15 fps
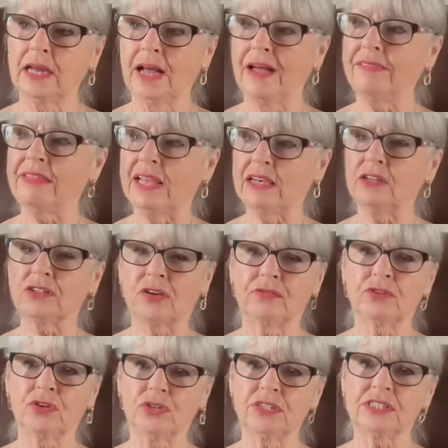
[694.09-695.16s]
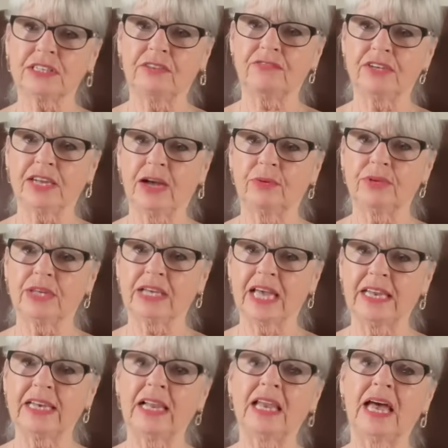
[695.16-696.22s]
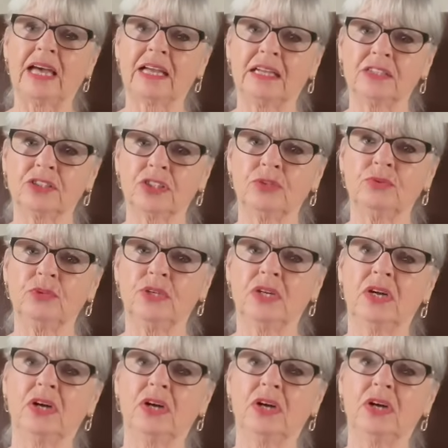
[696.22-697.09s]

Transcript: And then, of course, every now and again, I'll do...